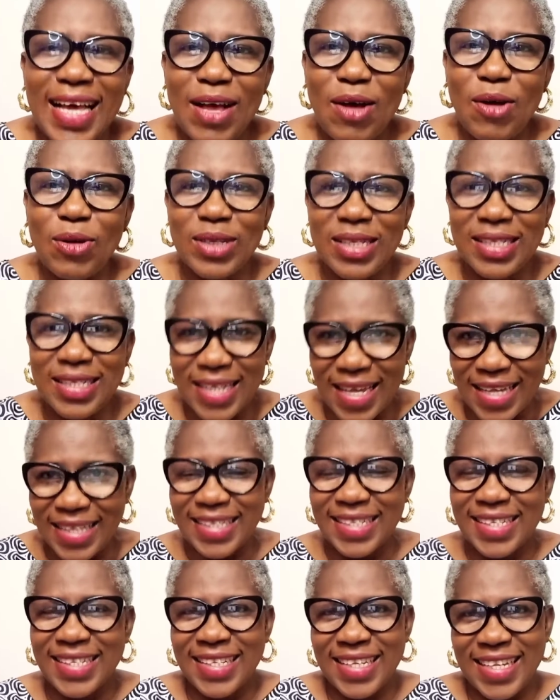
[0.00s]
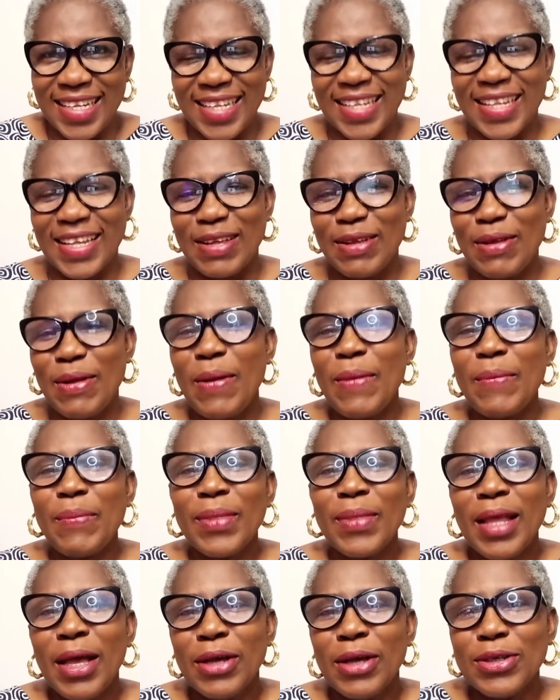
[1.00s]
concerns.
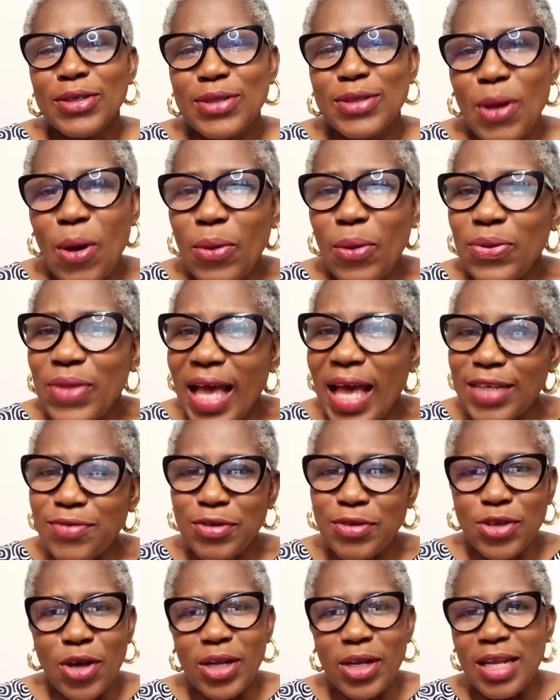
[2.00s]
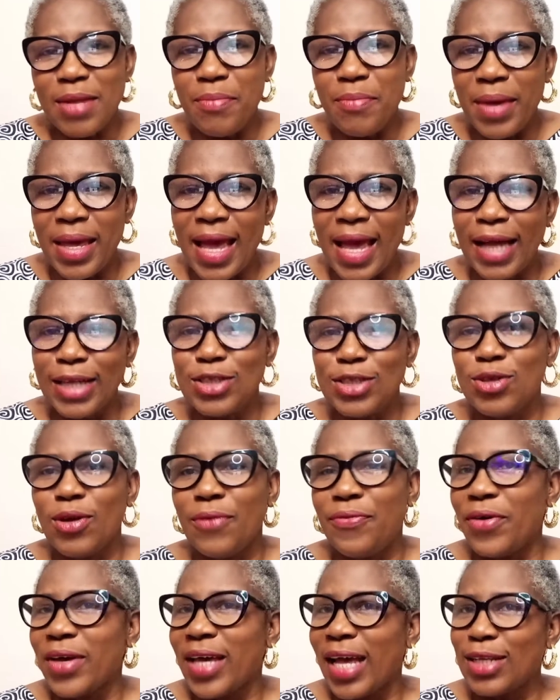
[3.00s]
So thanks for joining me, and do
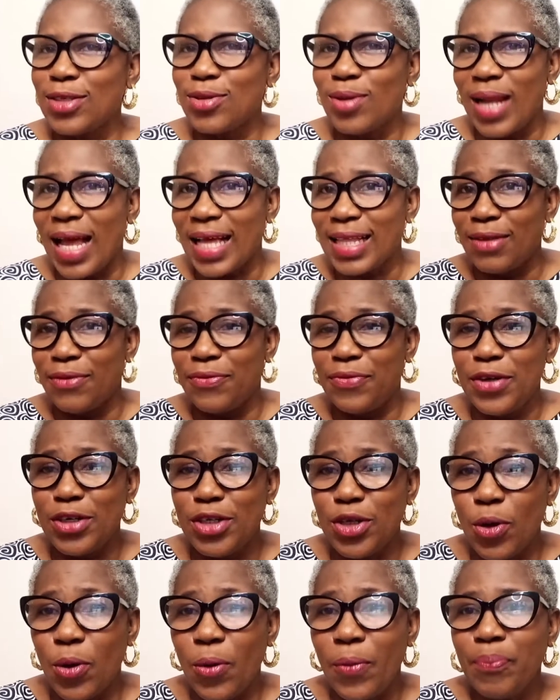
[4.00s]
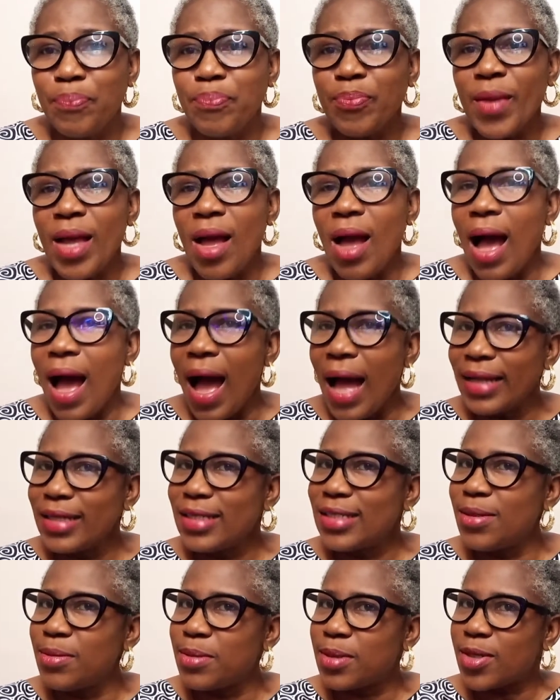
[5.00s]
not forget to like the video and
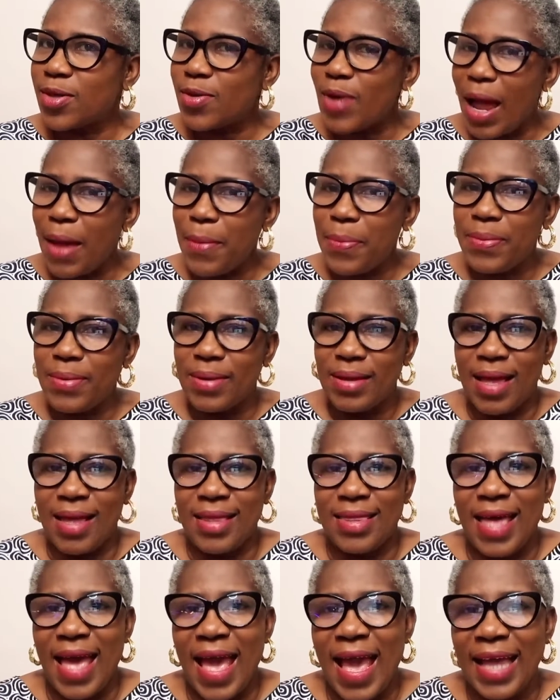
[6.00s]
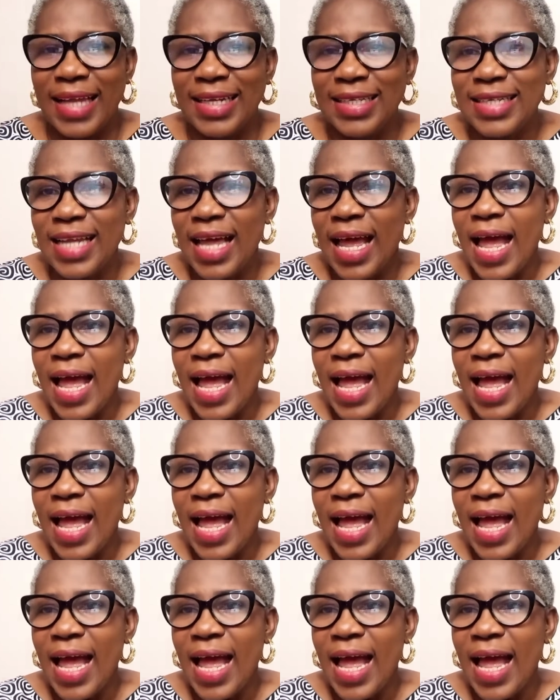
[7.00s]
subscribe at the end,